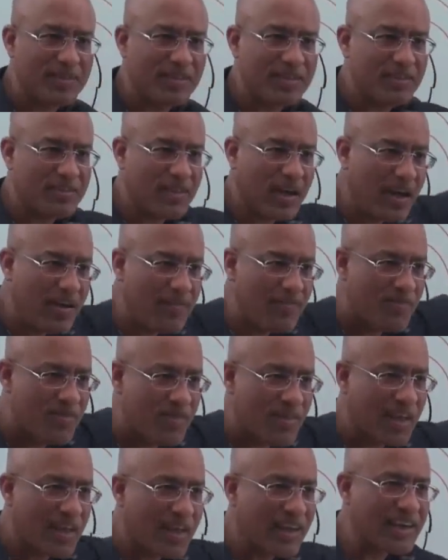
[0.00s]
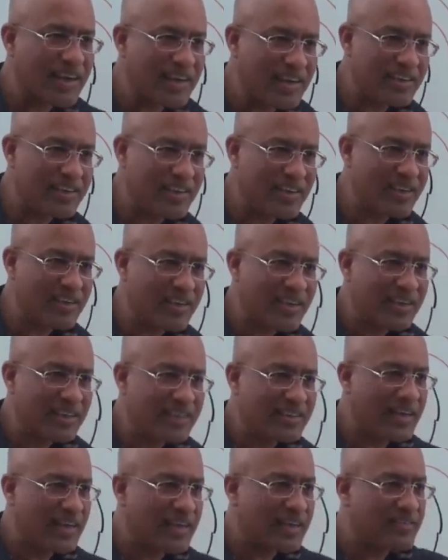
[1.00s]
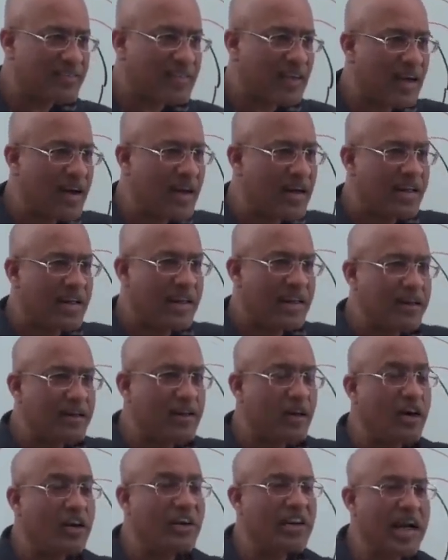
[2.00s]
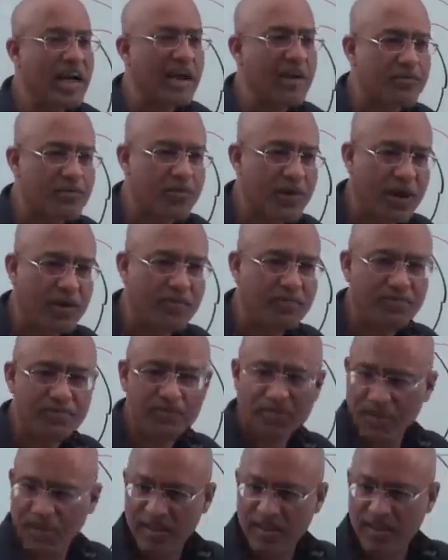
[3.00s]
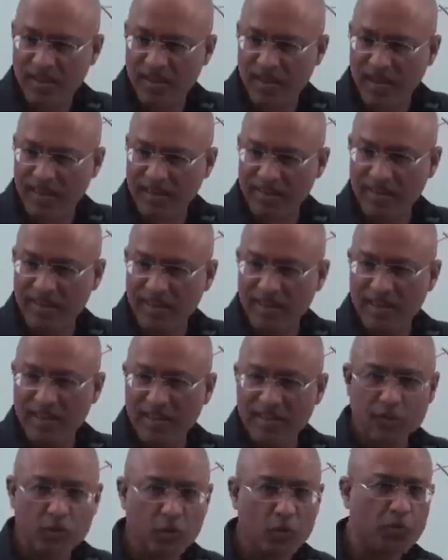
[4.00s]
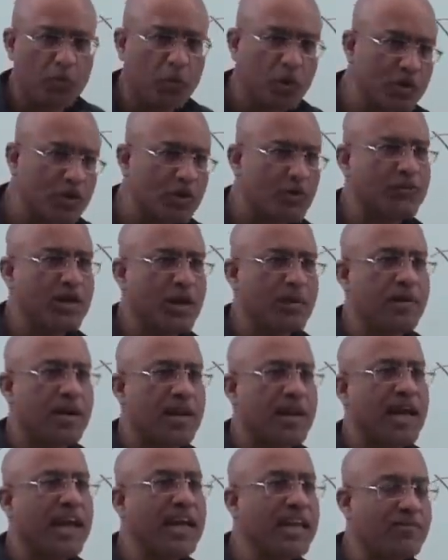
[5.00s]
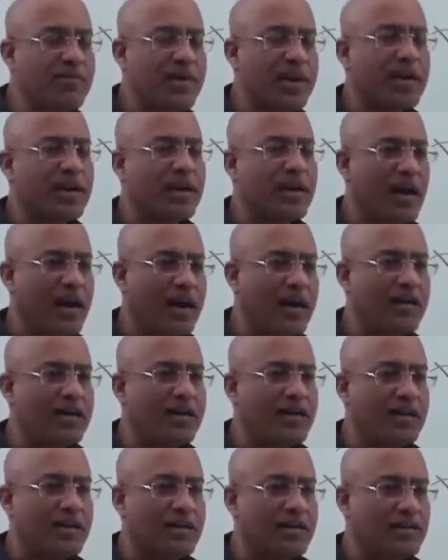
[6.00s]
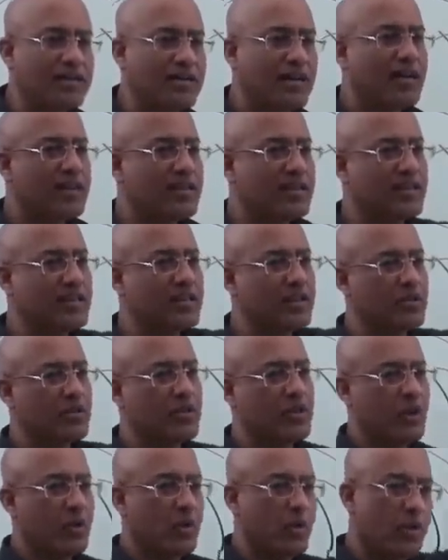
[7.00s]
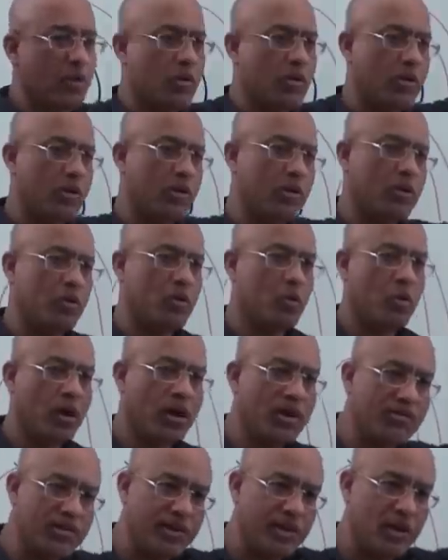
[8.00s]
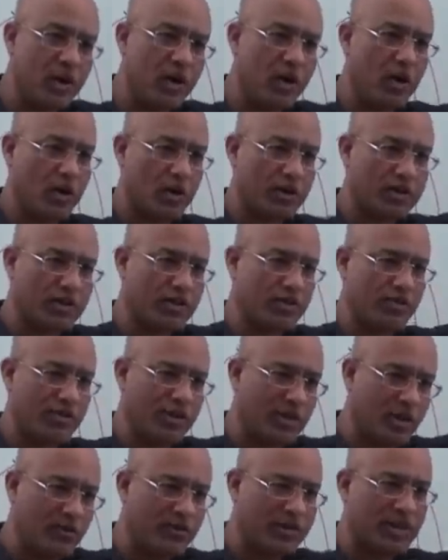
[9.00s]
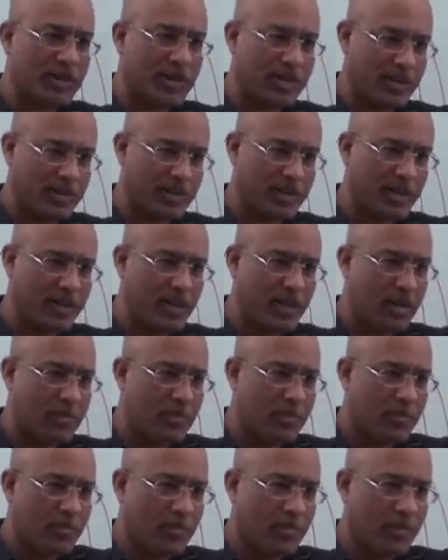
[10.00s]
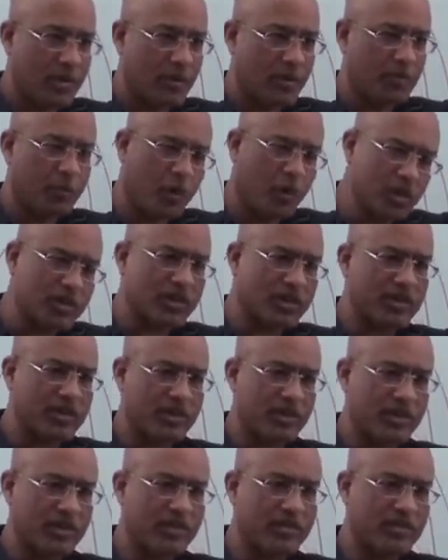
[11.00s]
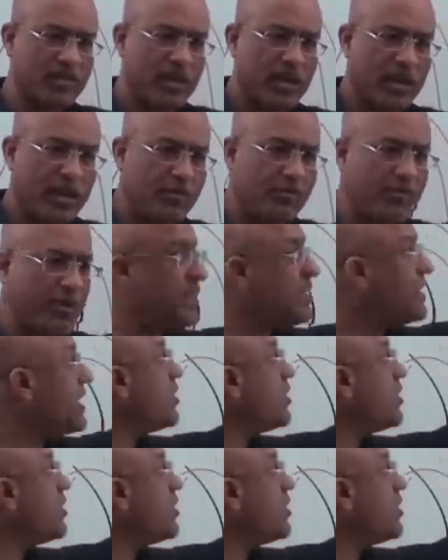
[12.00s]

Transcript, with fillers: there is a curtain, there is a little diaphragm, right? So both of them are anyway called either there's a only window or there's a window with curtain. In both conditions, if any